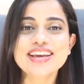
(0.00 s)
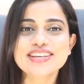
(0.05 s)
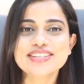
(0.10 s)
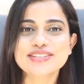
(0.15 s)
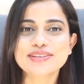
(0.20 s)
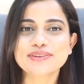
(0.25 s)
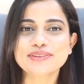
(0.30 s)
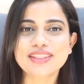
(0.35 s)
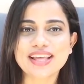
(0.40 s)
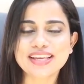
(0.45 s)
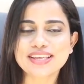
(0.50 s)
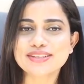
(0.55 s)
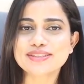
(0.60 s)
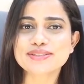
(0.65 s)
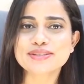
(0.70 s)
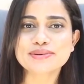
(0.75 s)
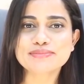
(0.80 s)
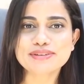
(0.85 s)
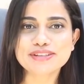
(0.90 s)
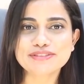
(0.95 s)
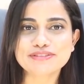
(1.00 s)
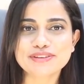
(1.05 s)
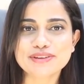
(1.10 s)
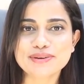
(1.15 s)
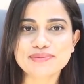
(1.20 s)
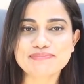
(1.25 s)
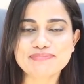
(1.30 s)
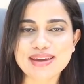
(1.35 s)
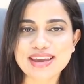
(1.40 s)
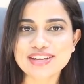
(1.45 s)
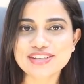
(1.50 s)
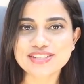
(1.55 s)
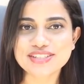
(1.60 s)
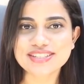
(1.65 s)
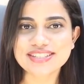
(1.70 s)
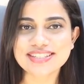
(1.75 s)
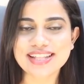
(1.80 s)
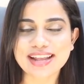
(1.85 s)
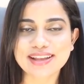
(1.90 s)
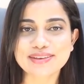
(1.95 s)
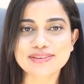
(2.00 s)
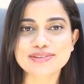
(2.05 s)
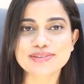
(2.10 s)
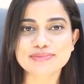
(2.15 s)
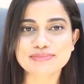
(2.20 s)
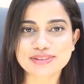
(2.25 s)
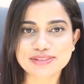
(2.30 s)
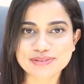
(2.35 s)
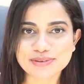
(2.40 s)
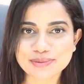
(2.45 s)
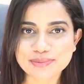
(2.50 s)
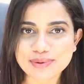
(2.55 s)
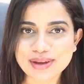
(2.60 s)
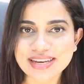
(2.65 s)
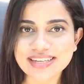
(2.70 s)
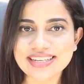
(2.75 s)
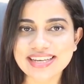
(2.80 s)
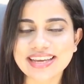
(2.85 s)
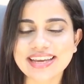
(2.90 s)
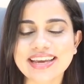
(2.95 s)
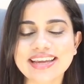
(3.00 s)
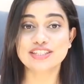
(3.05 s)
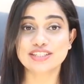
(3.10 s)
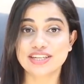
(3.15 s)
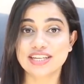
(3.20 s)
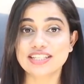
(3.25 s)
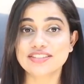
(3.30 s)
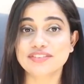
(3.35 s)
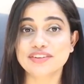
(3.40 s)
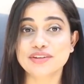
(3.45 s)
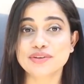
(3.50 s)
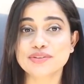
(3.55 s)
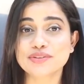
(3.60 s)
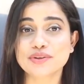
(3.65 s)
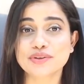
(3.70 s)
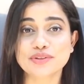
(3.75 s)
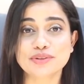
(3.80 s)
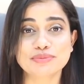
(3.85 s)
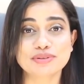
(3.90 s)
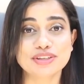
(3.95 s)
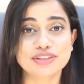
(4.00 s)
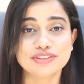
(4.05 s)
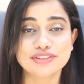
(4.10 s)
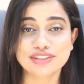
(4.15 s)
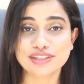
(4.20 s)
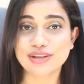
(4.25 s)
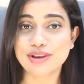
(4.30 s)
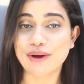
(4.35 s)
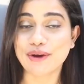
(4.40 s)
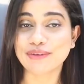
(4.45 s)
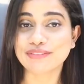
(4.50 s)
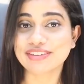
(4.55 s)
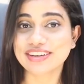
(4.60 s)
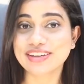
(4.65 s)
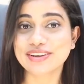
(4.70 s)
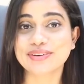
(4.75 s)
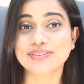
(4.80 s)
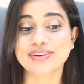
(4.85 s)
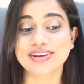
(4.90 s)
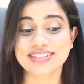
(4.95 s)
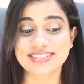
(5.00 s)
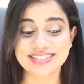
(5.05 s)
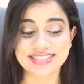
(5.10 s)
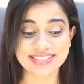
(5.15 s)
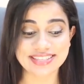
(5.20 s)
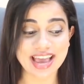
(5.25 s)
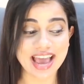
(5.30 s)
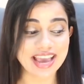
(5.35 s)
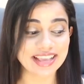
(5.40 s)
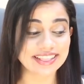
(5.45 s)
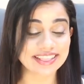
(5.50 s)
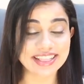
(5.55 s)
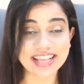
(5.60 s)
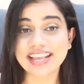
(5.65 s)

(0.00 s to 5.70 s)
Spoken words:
So thank you so much for your patience. Thank you so much for waiting. Today's video is going to be a real long video. I